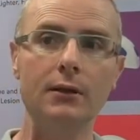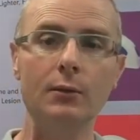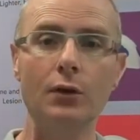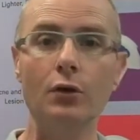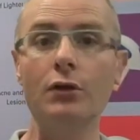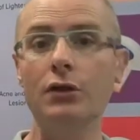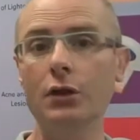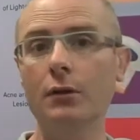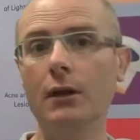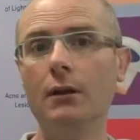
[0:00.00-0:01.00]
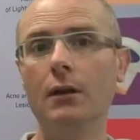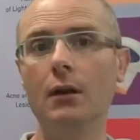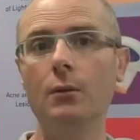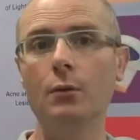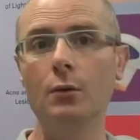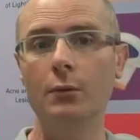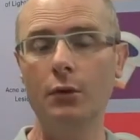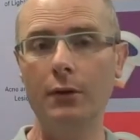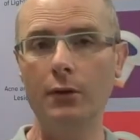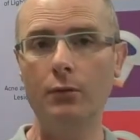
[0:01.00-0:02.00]
some sort of continuity
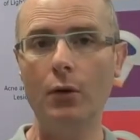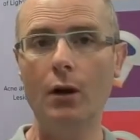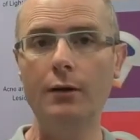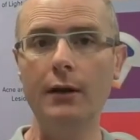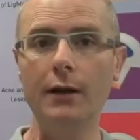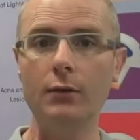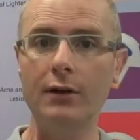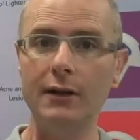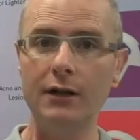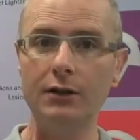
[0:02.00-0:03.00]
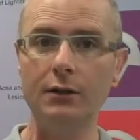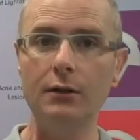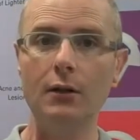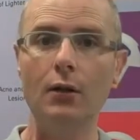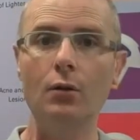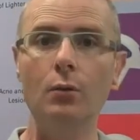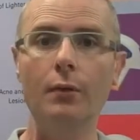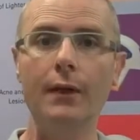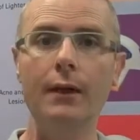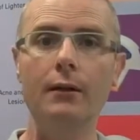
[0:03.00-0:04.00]
between the rod and you were to touch it,
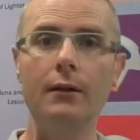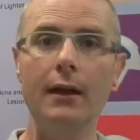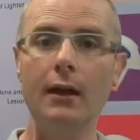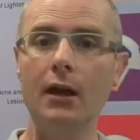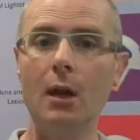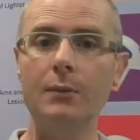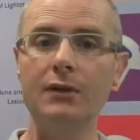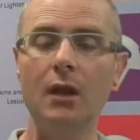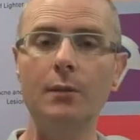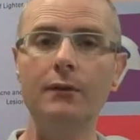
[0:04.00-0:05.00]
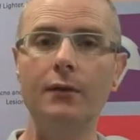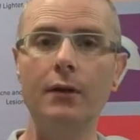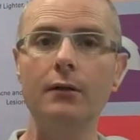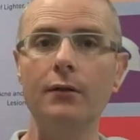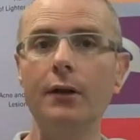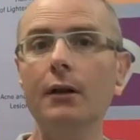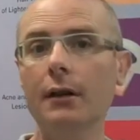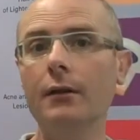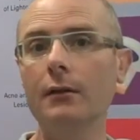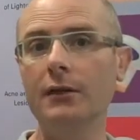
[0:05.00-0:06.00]
well then the outcomes can be very, very
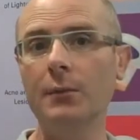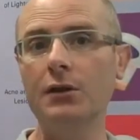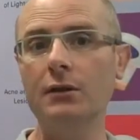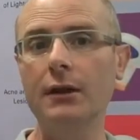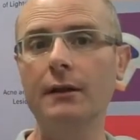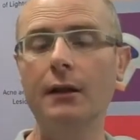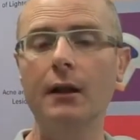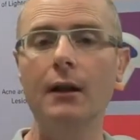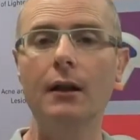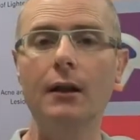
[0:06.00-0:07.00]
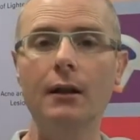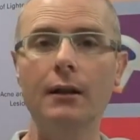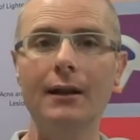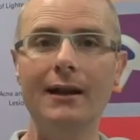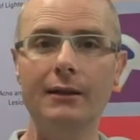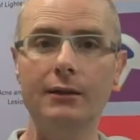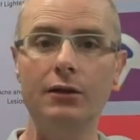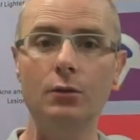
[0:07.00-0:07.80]
lethal, especially in that